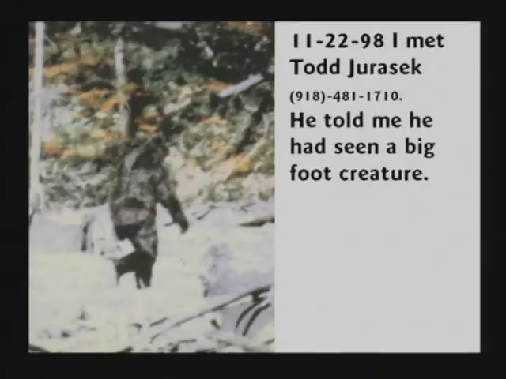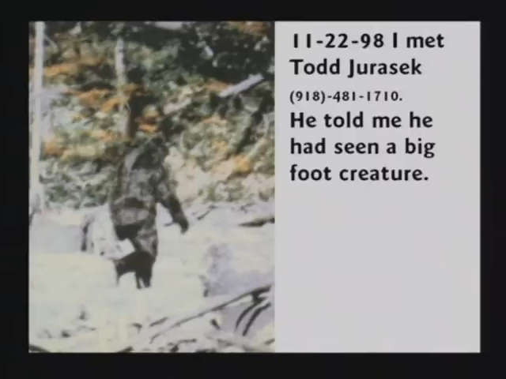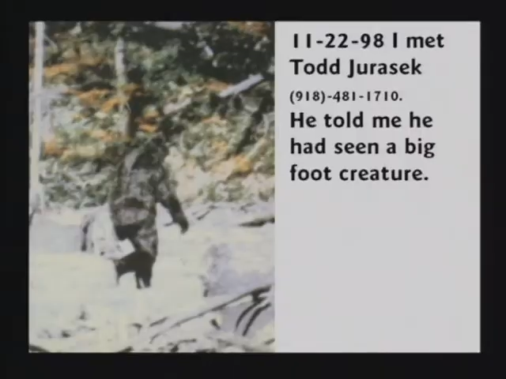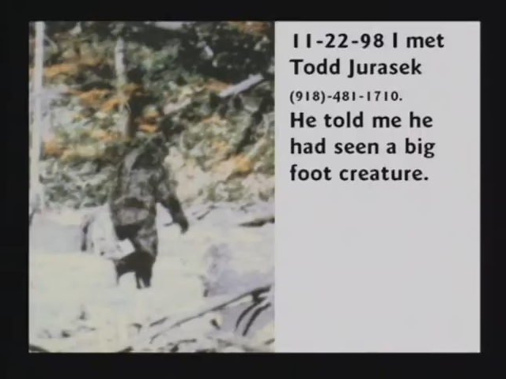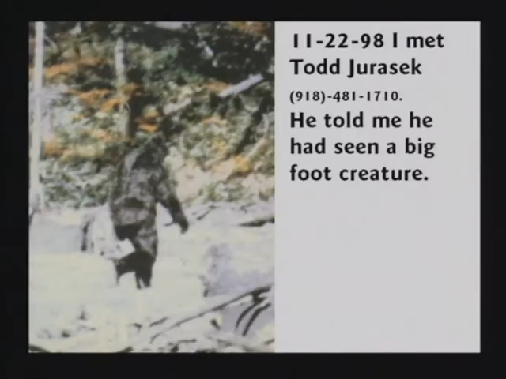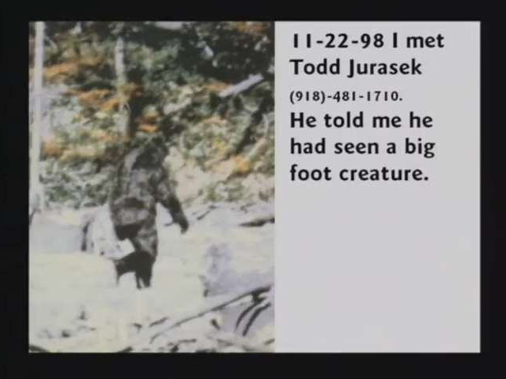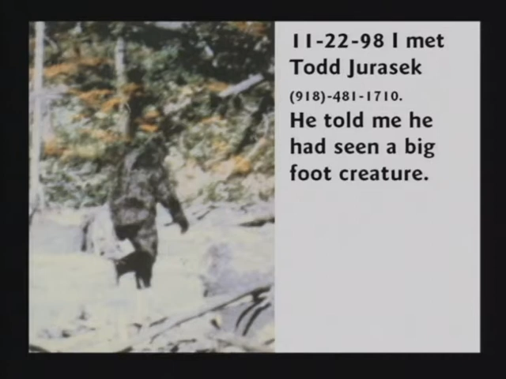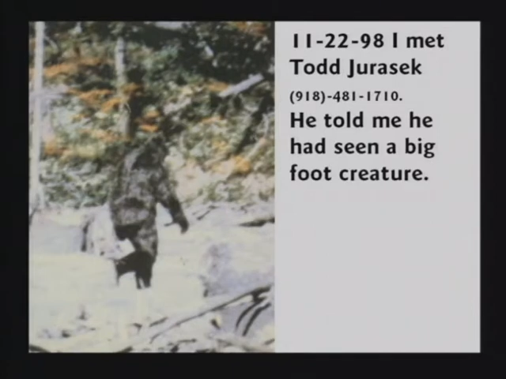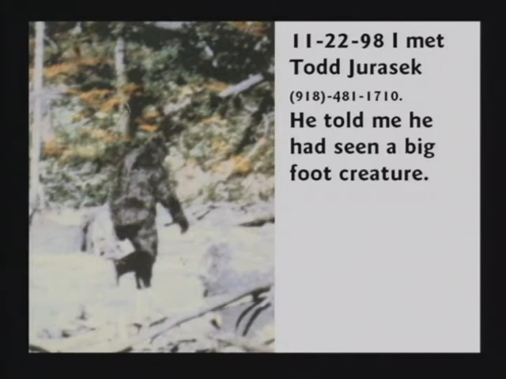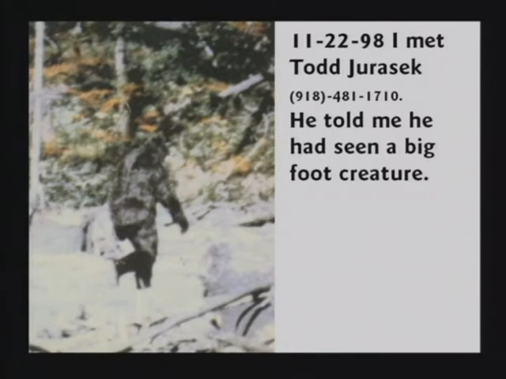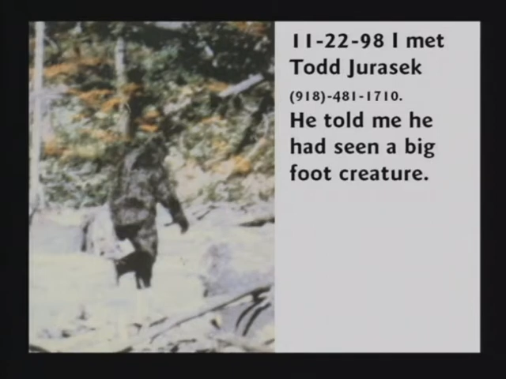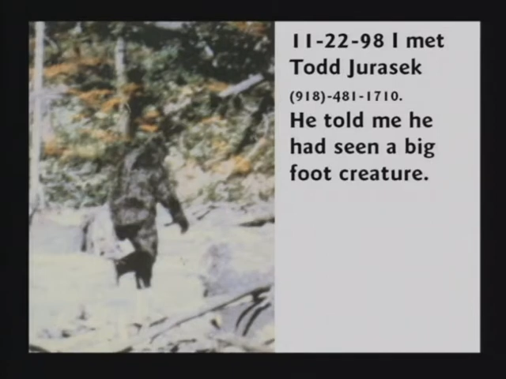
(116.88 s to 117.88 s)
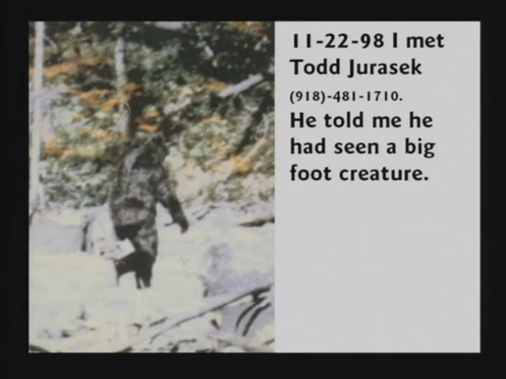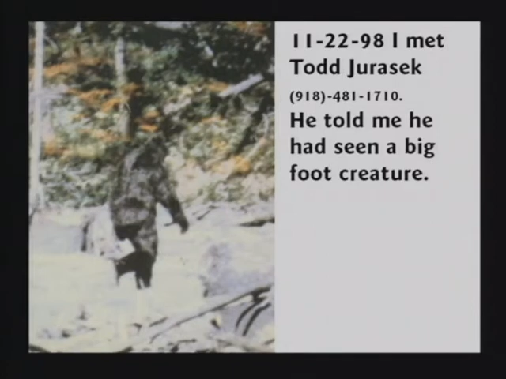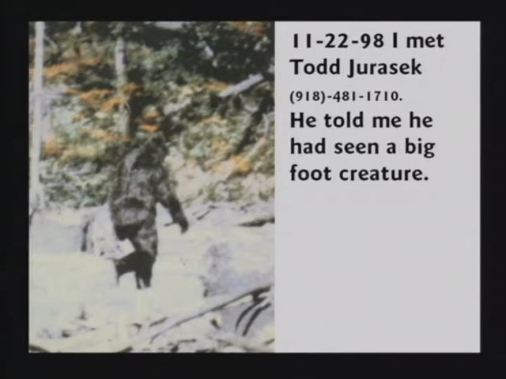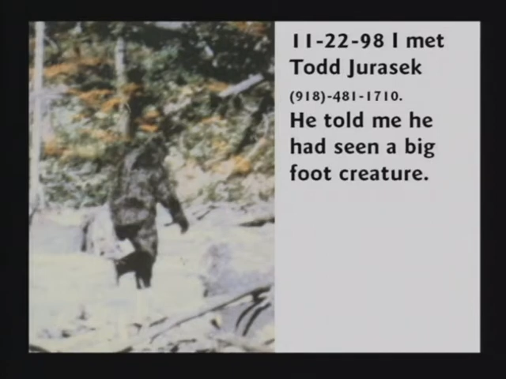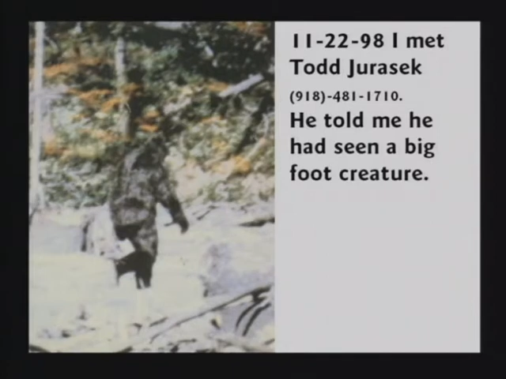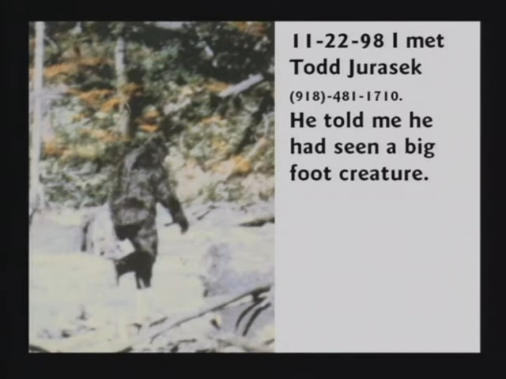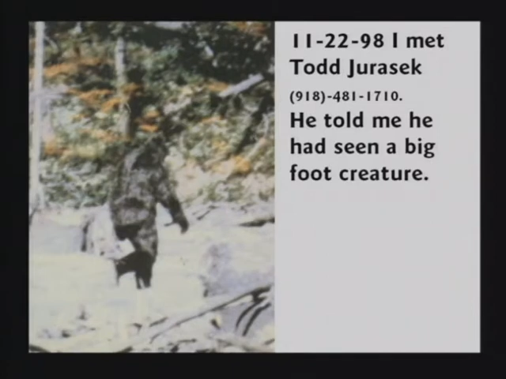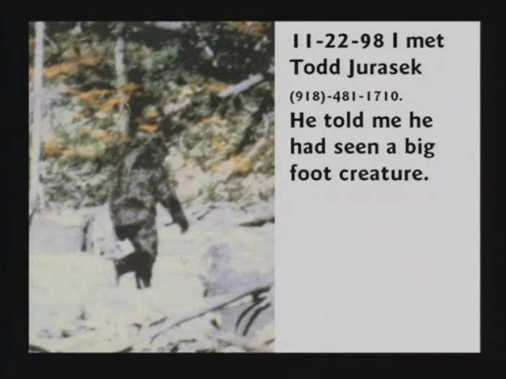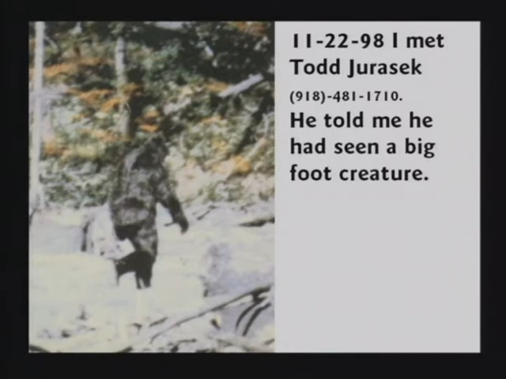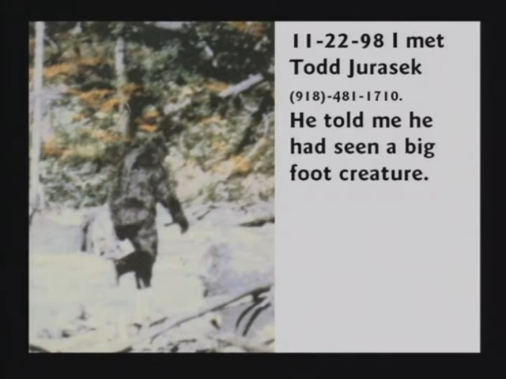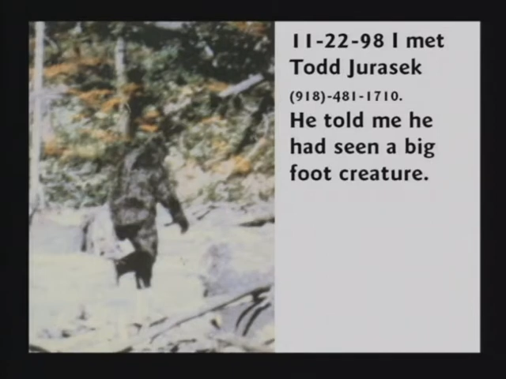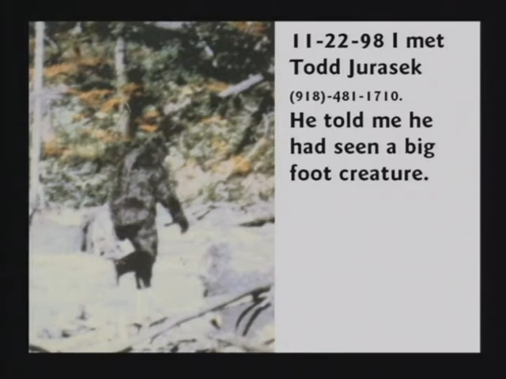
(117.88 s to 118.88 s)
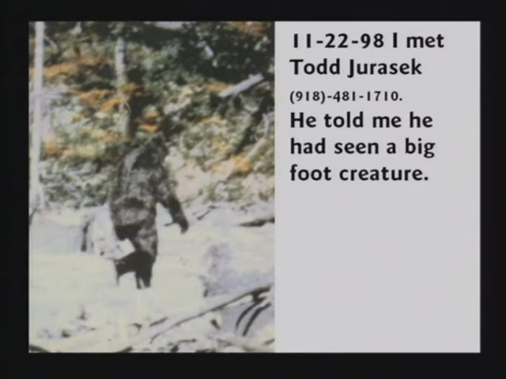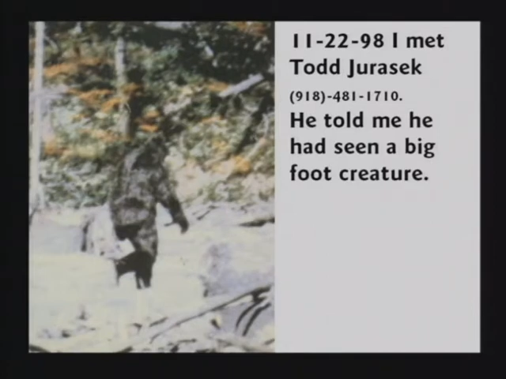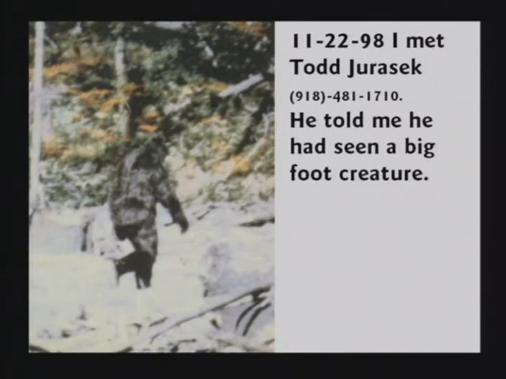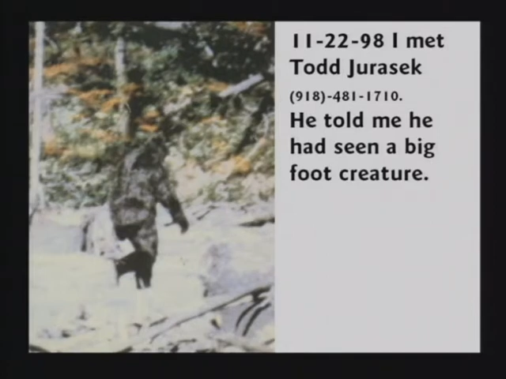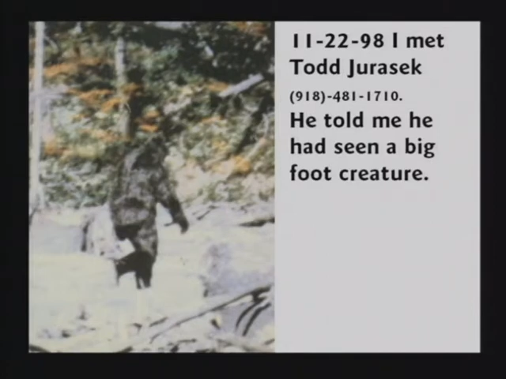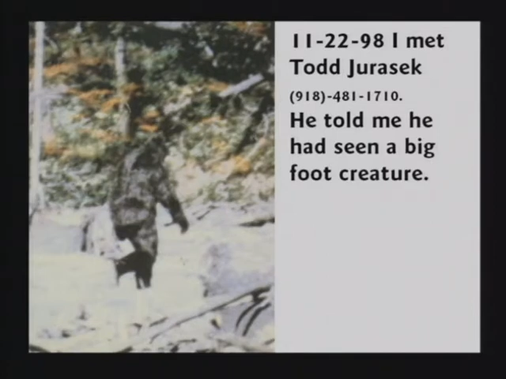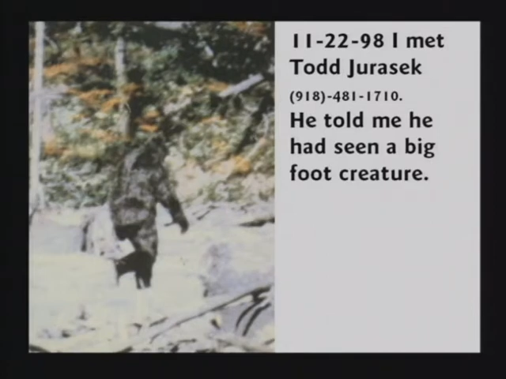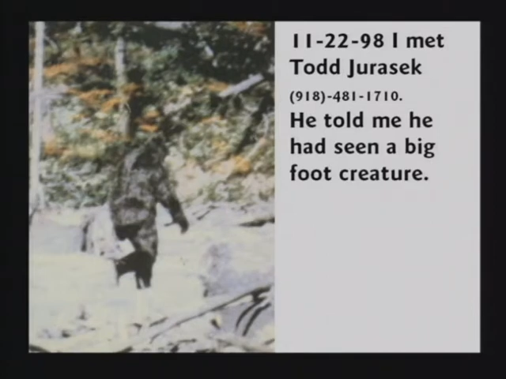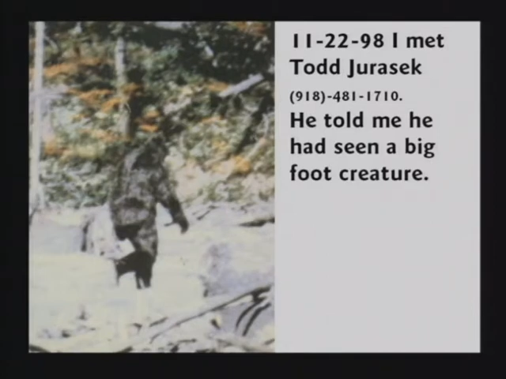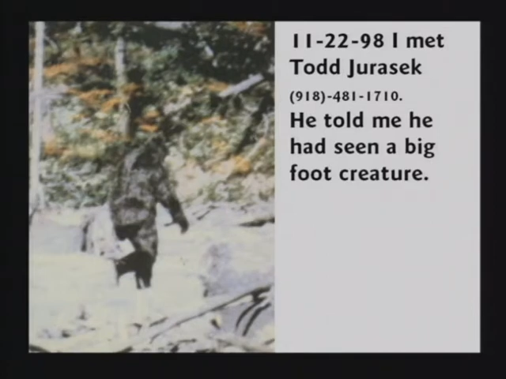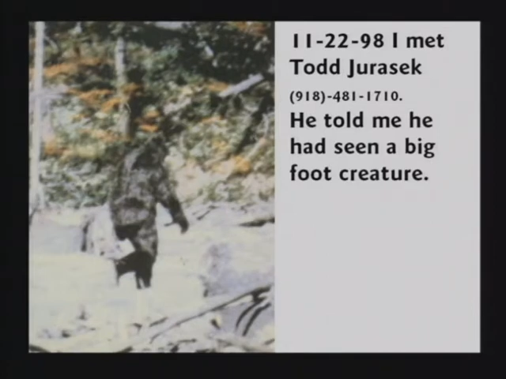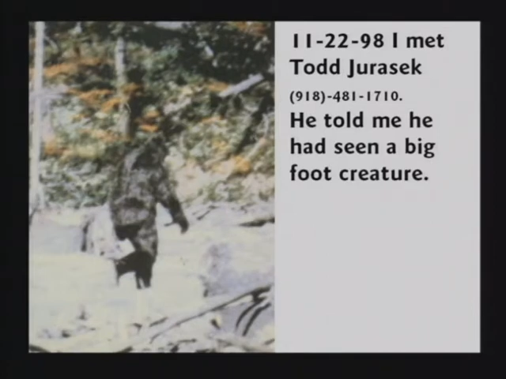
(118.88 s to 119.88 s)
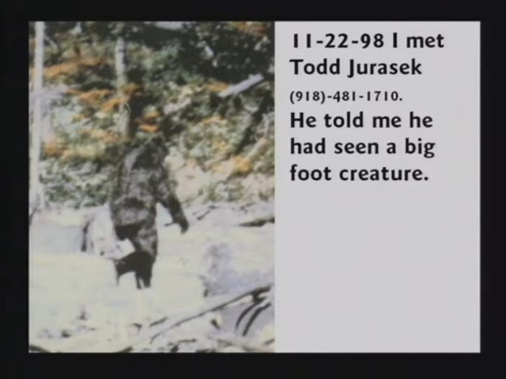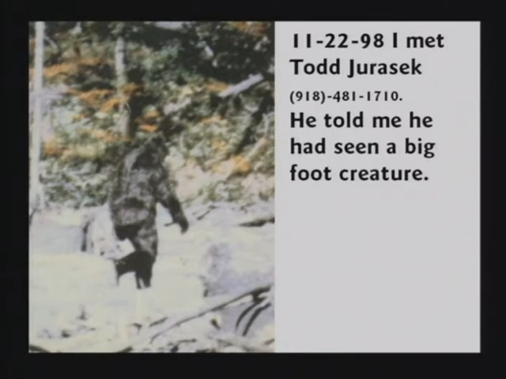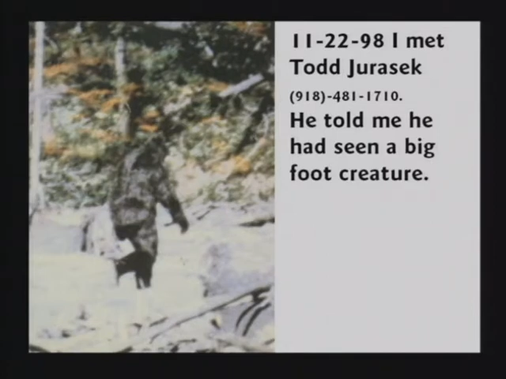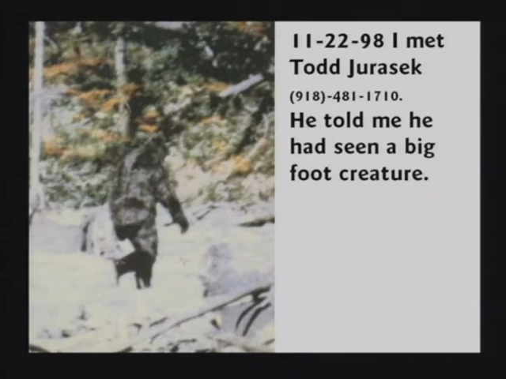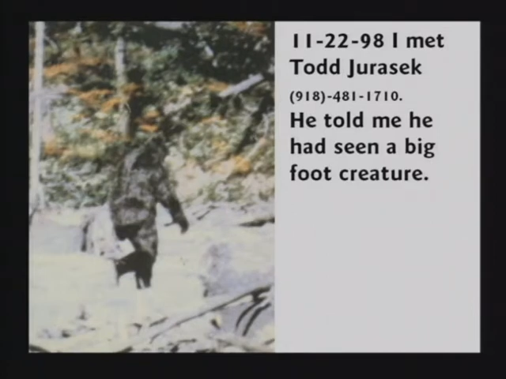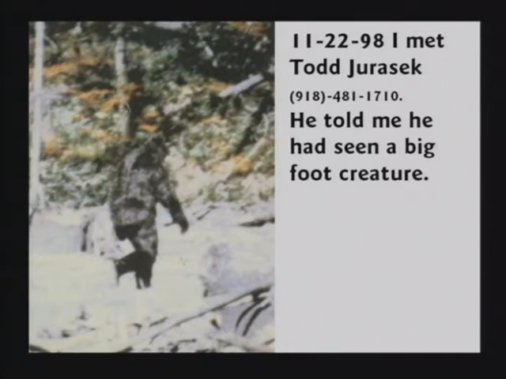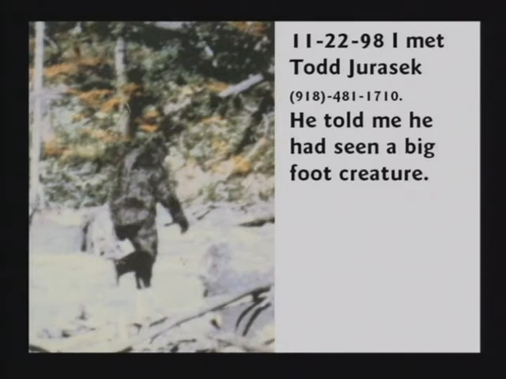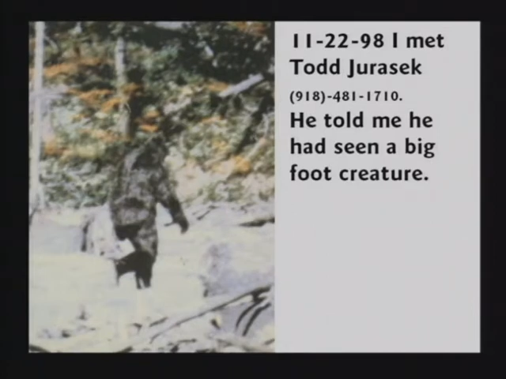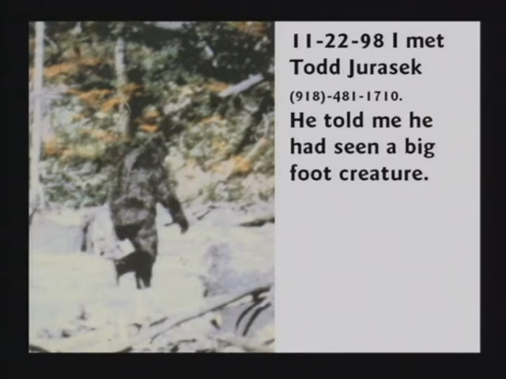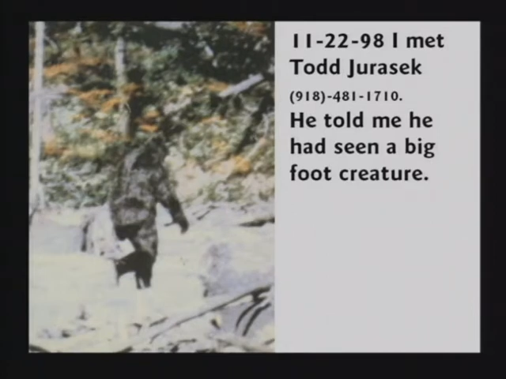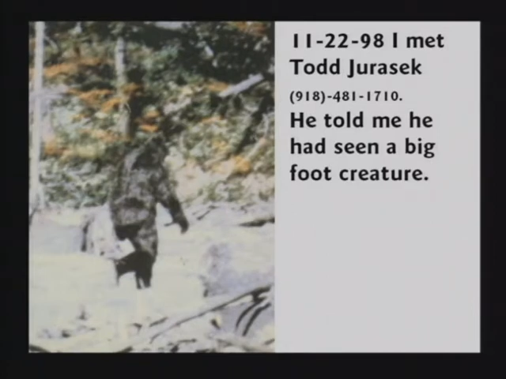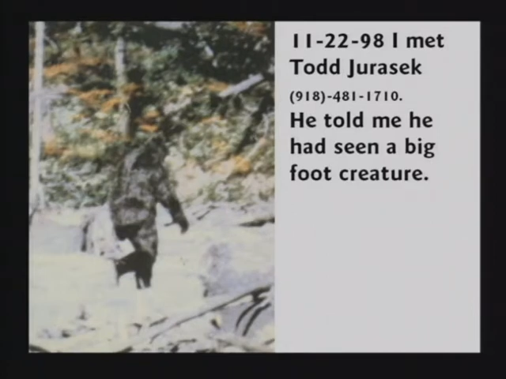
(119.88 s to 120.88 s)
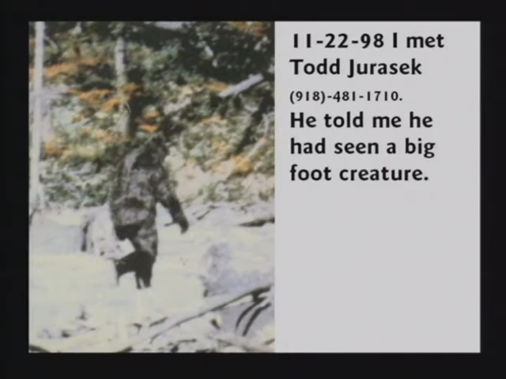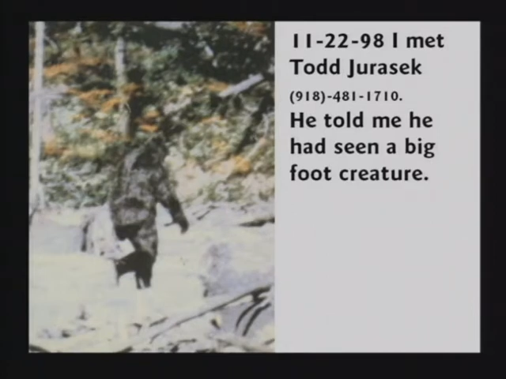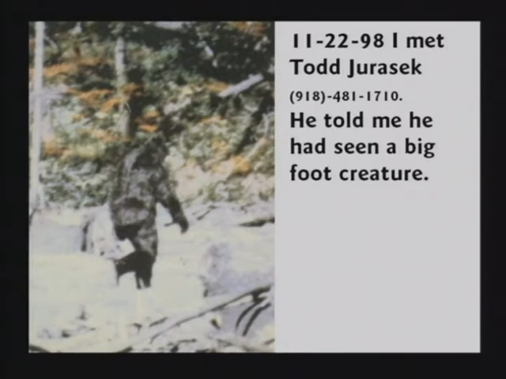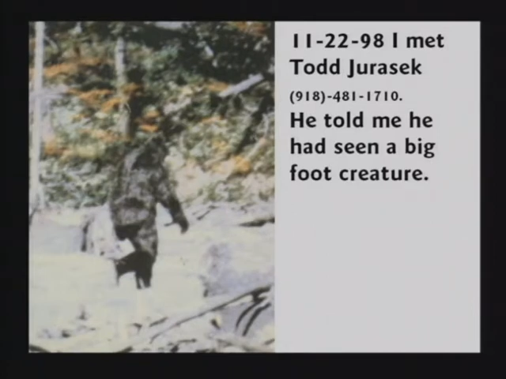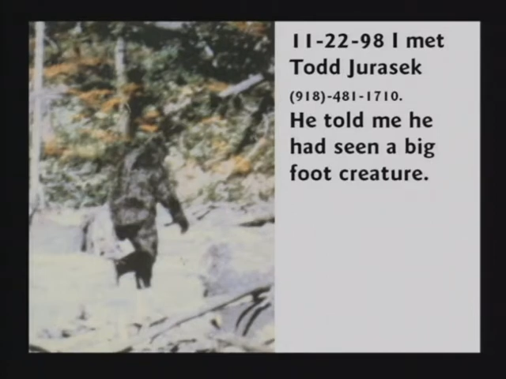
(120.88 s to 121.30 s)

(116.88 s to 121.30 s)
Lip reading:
[unreadable: no face in view]